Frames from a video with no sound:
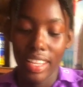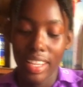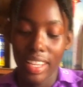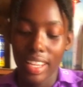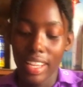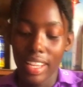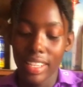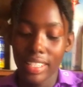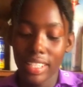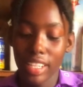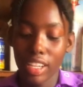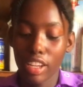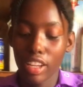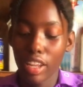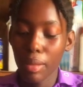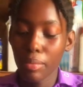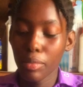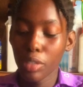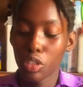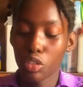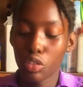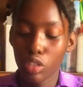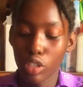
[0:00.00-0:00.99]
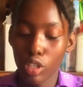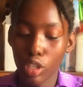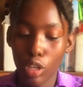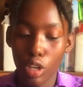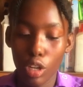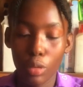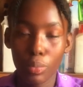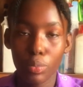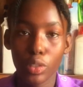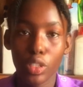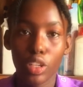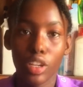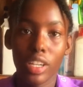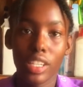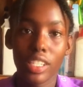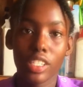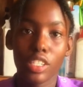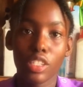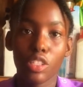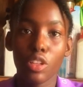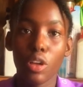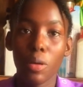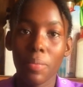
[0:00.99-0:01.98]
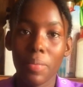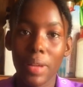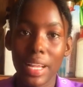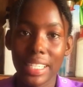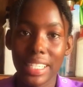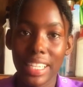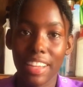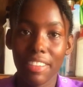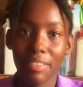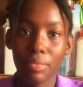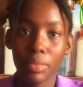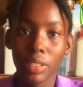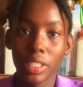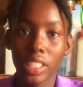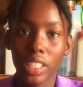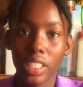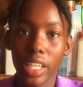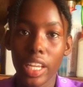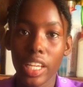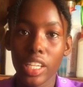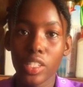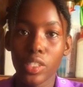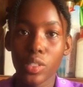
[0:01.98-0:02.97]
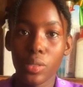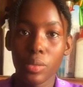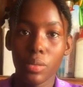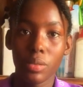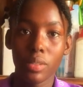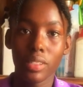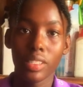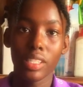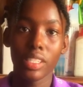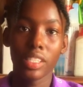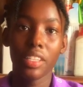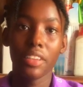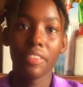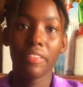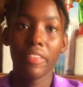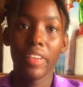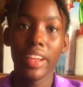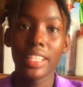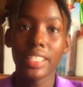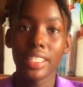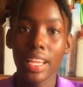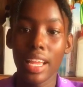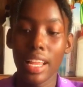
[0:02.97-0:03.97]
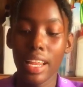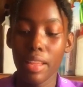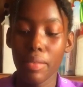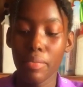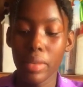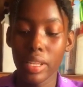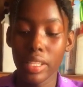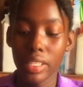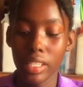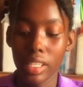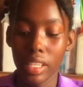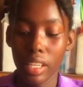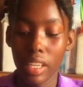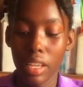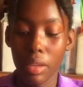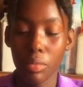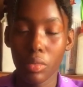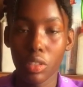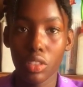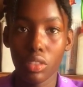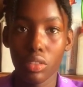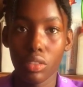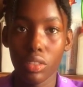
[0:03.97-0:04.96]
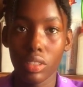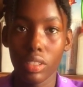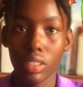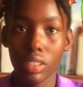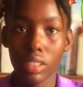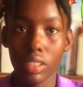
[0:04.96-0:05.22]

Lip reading: It's a chemistry club because numbers have been changed to the different elements in chemistry.